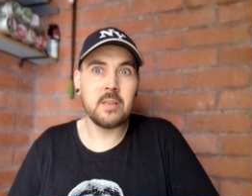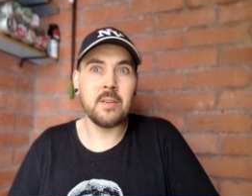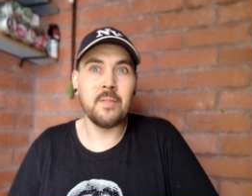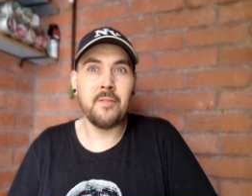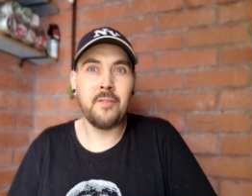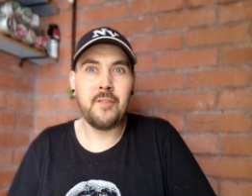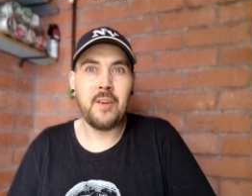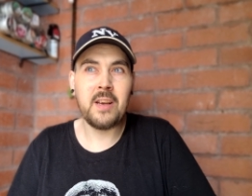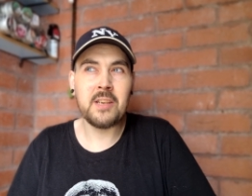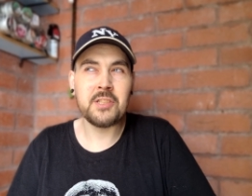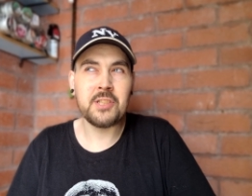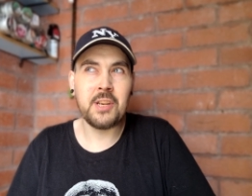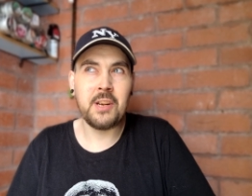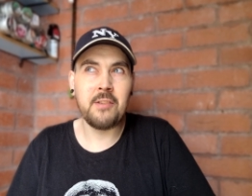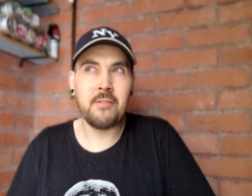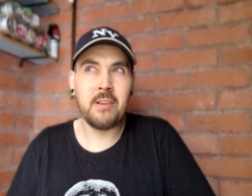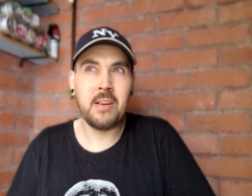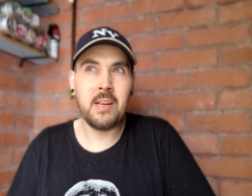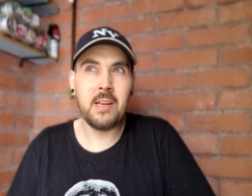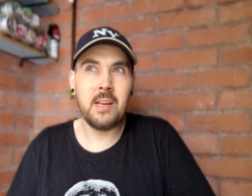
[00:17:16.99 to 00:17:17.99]

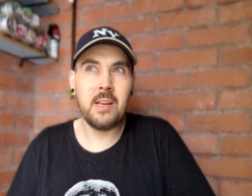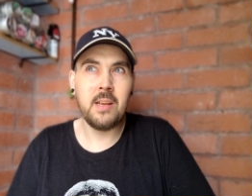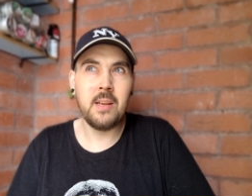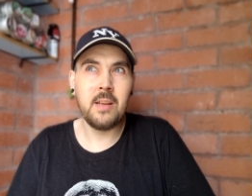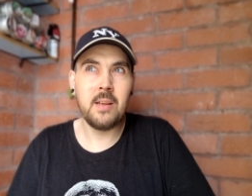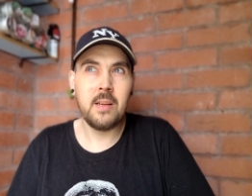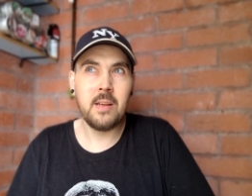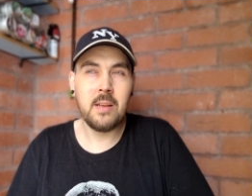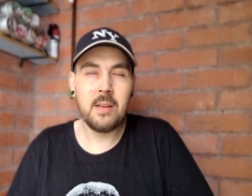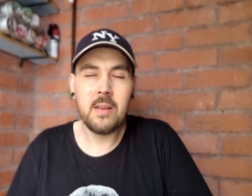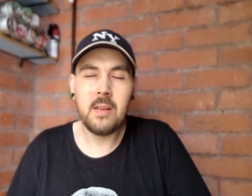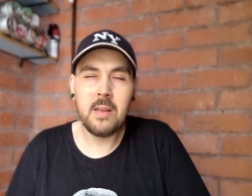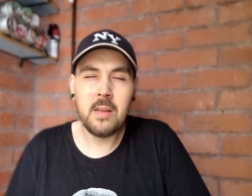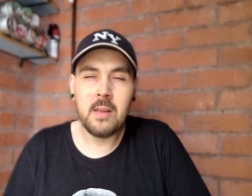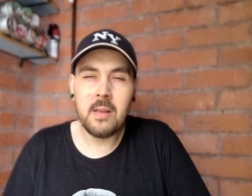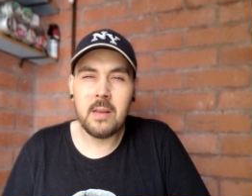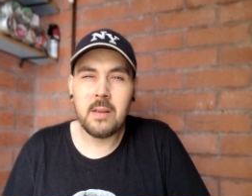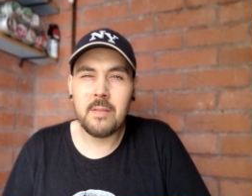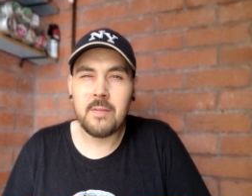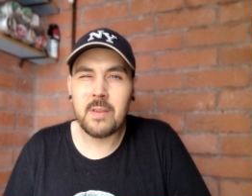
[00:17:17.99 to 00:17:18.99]
Confectionery,
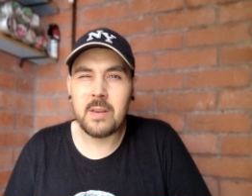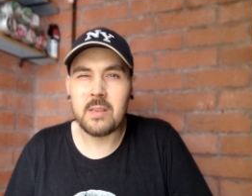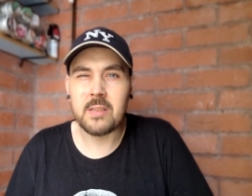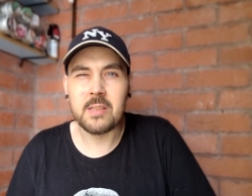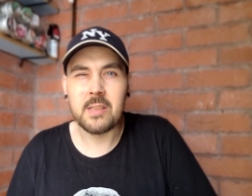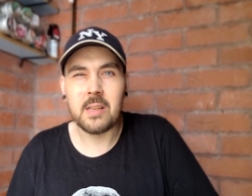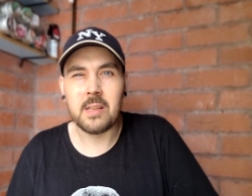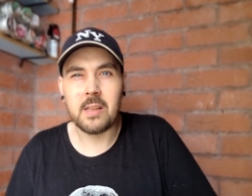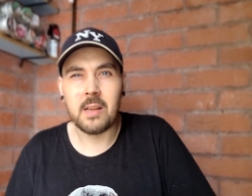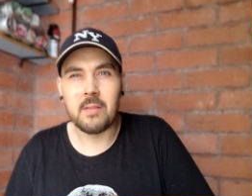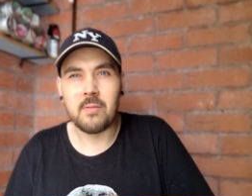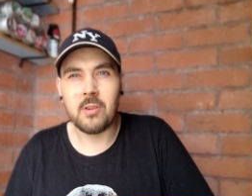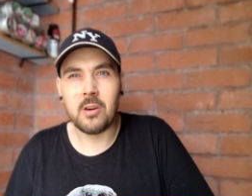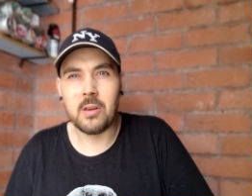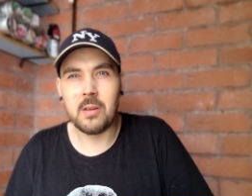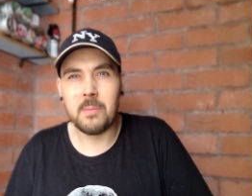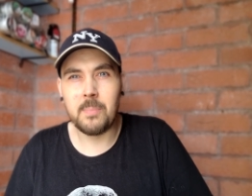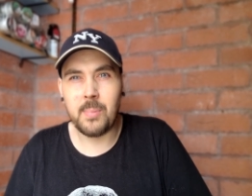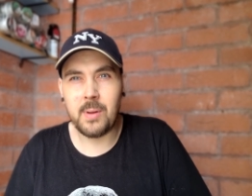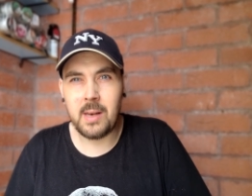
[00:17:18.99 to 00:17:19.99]
I think I said that
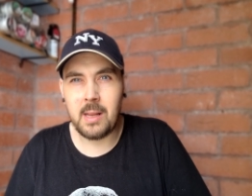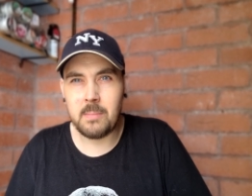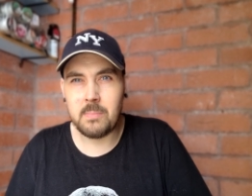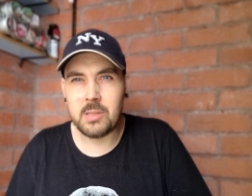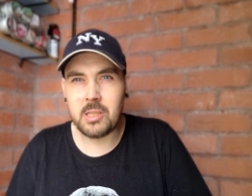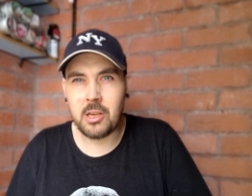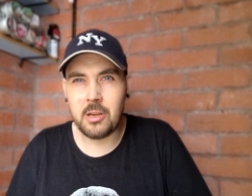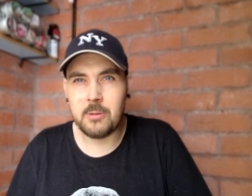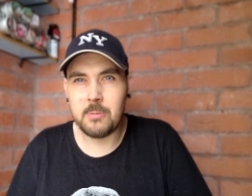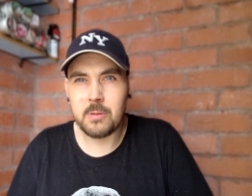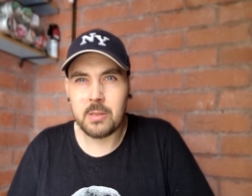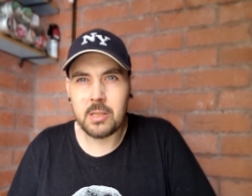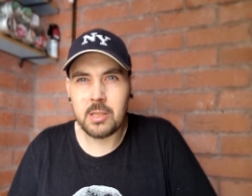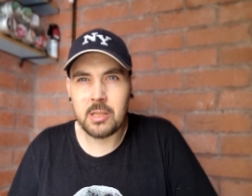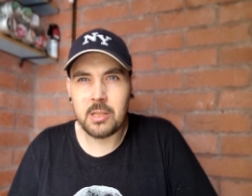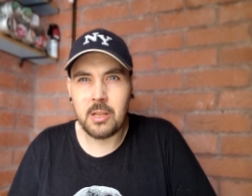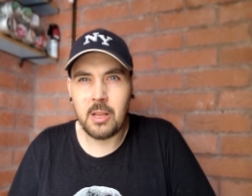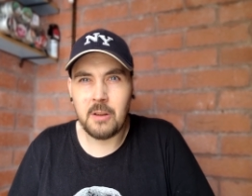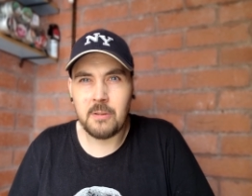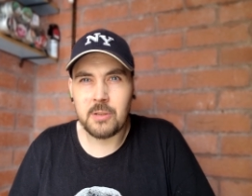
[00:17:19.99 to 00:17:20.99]
right, but them types of
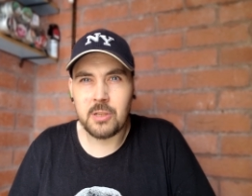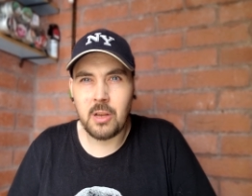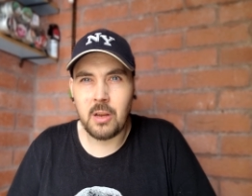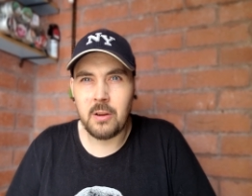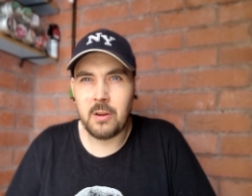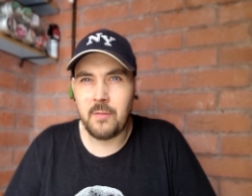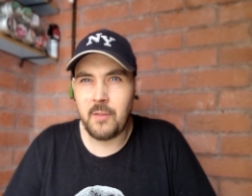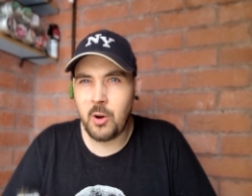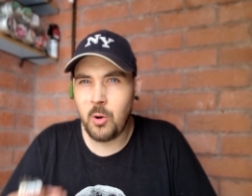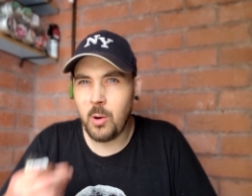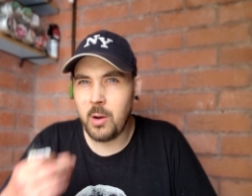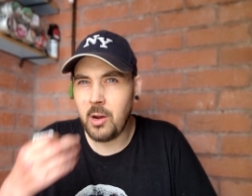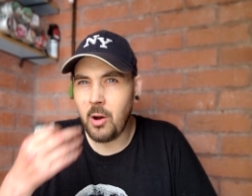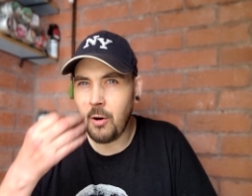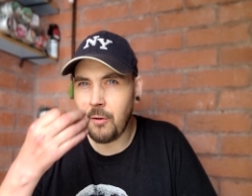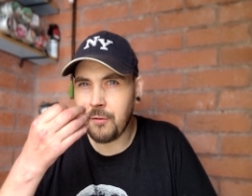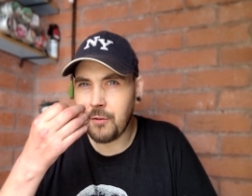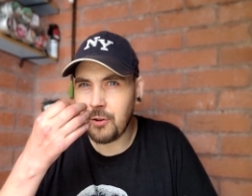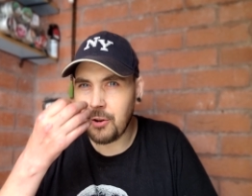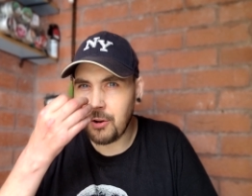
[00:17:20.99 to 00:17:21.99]
snuffs, I quite
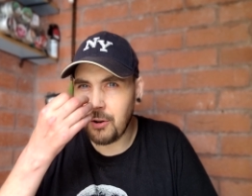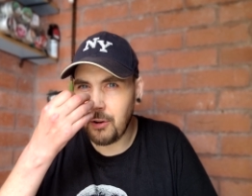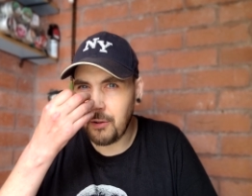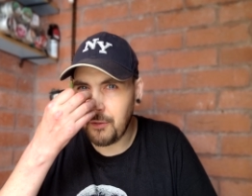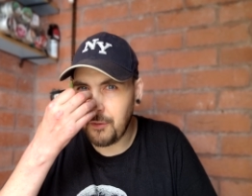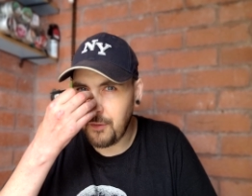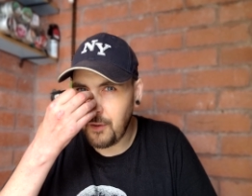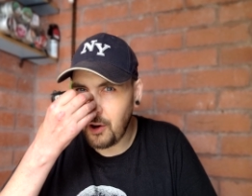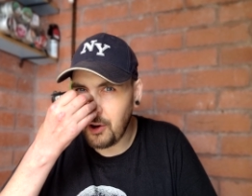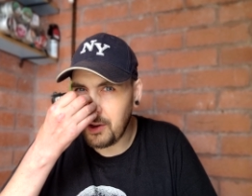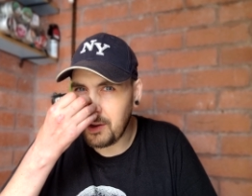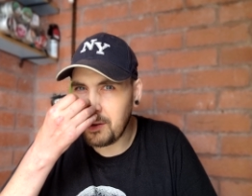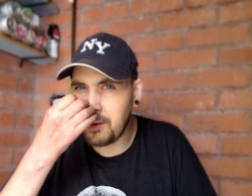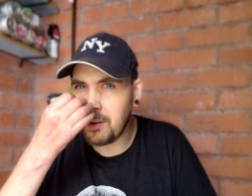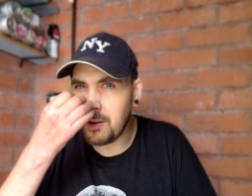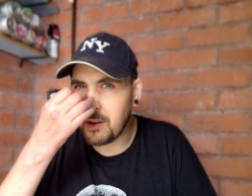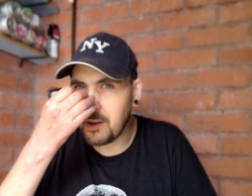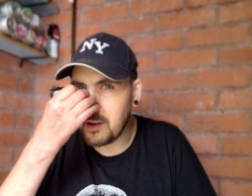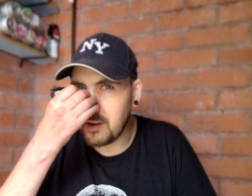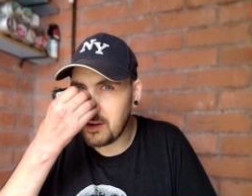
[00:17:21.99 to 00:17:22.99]
often I
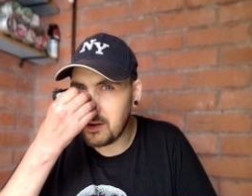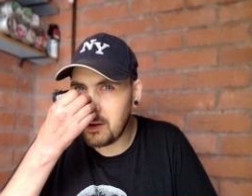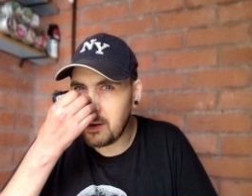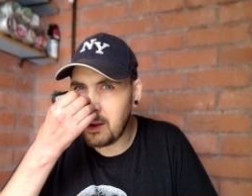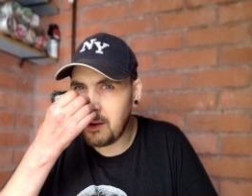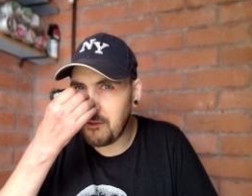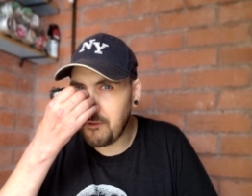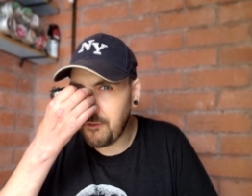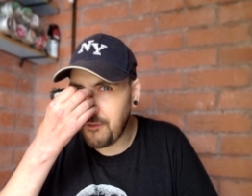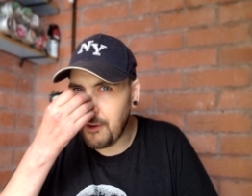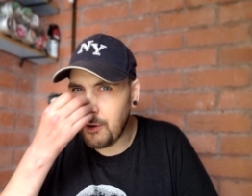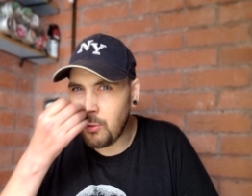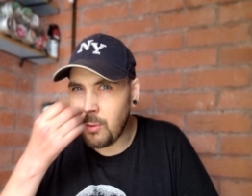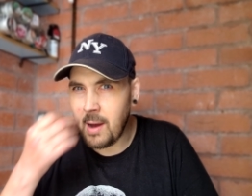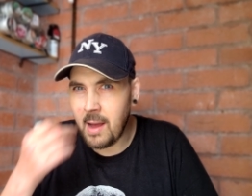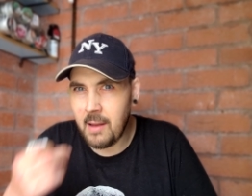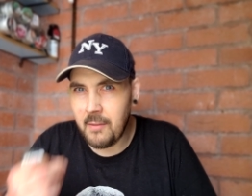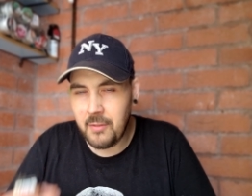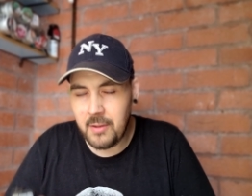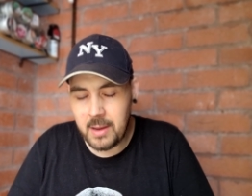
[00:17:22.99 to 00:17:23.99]
find they feel
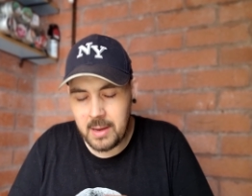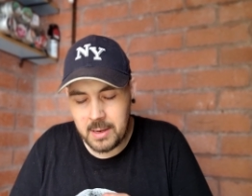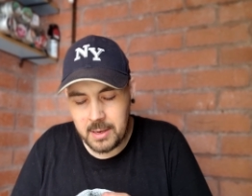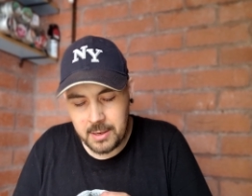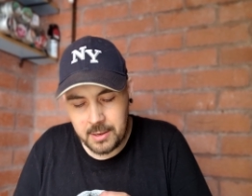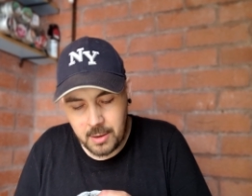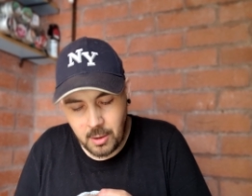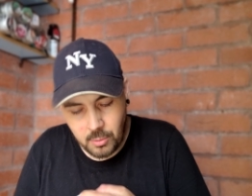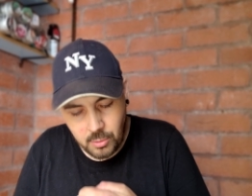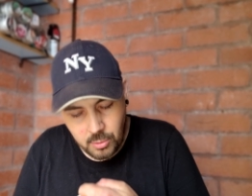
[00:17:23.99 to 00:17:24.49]
heavy in your